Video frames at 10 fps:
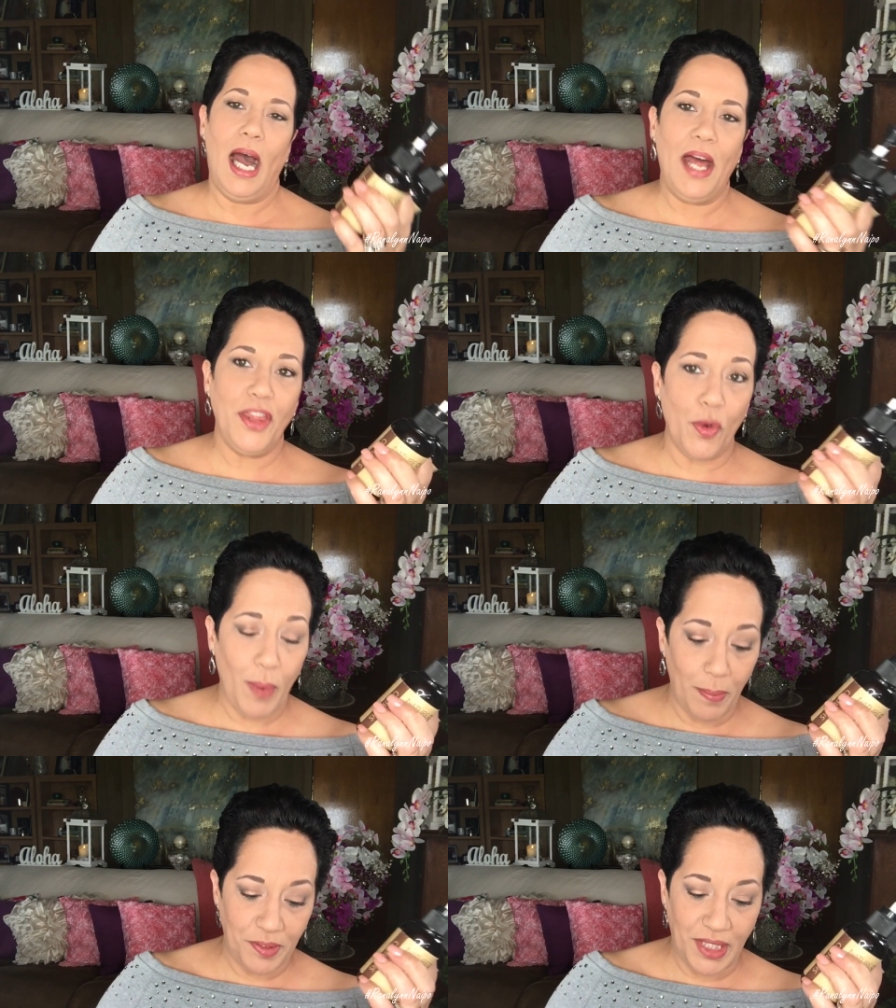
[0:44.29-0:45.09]
On their
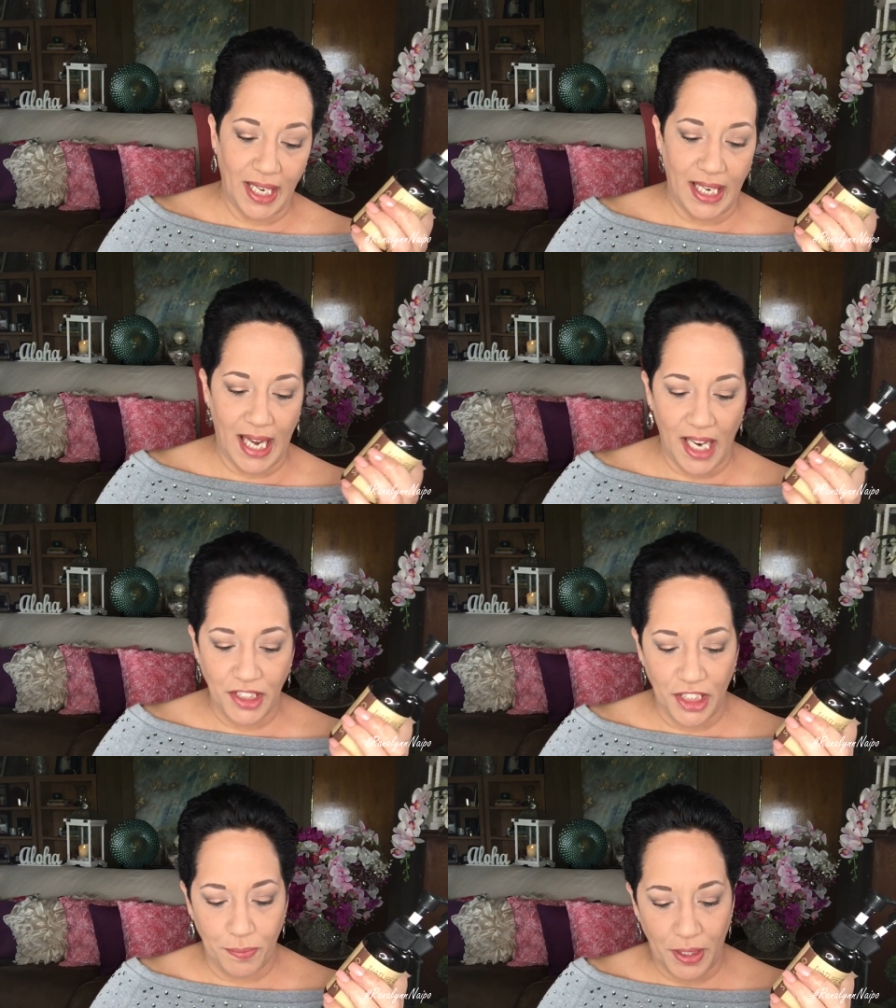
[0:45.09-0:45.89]
website, it
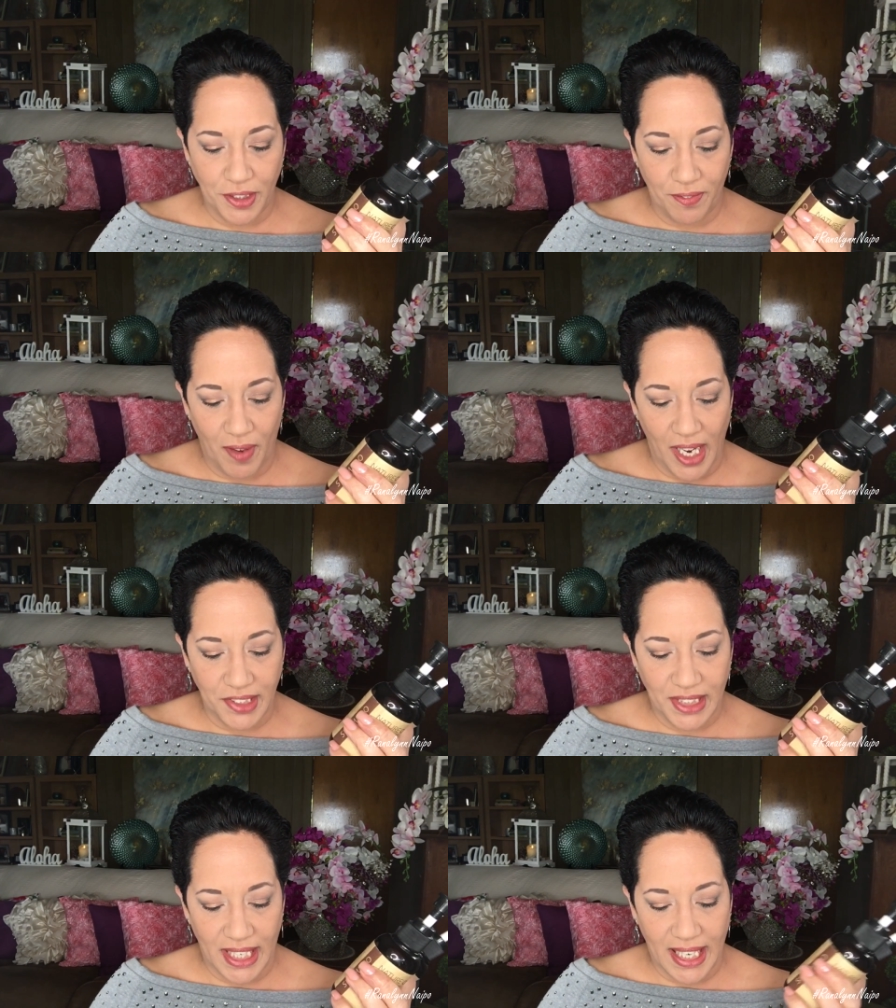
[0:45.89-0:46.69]
actually
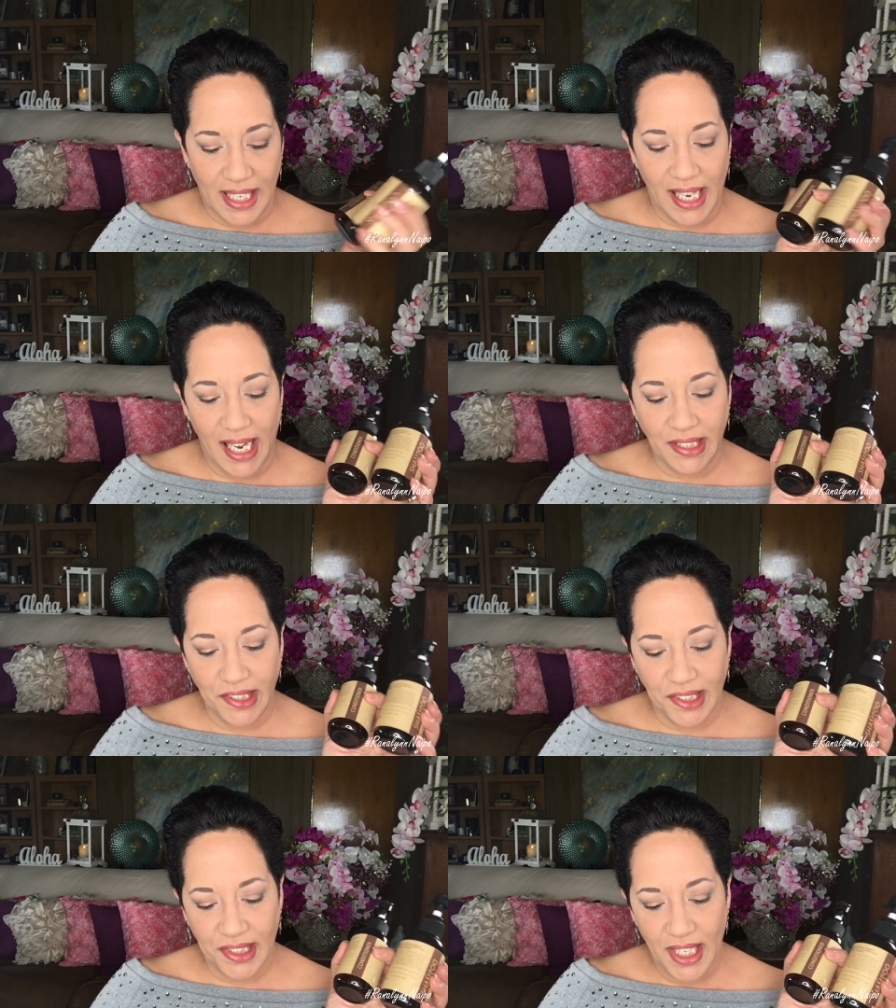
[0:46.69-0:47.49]
specifies that it
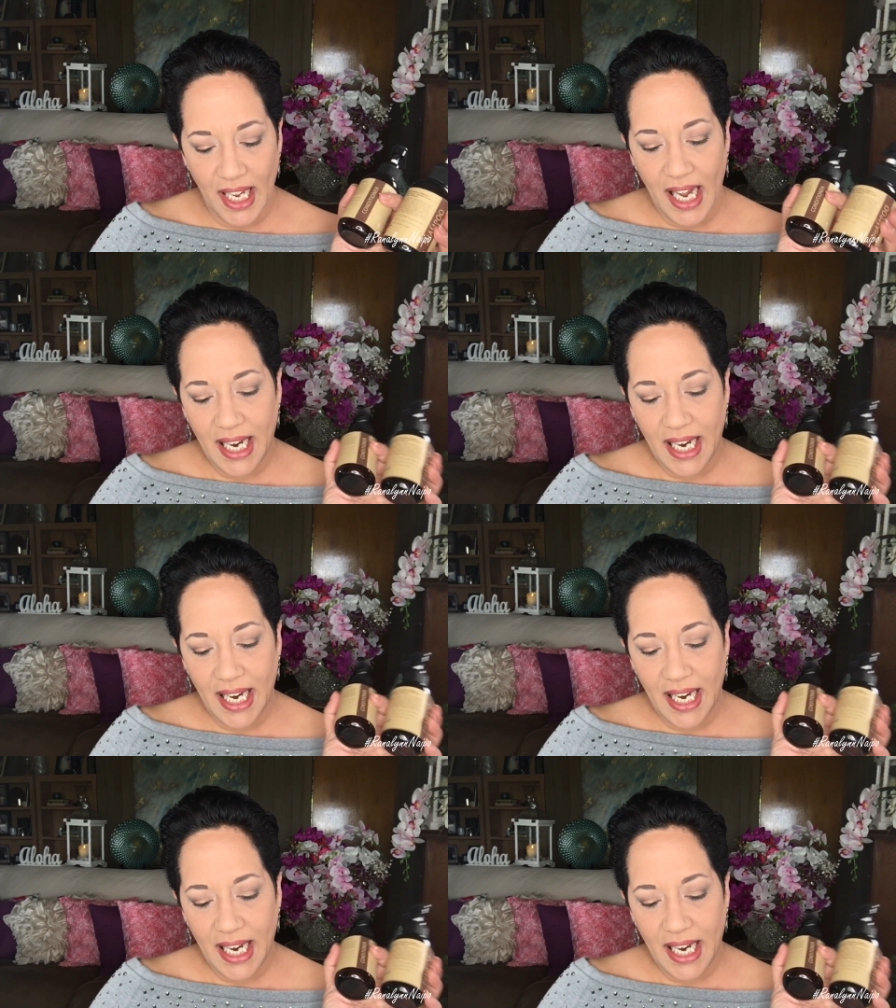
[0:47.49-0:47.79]
cleanses,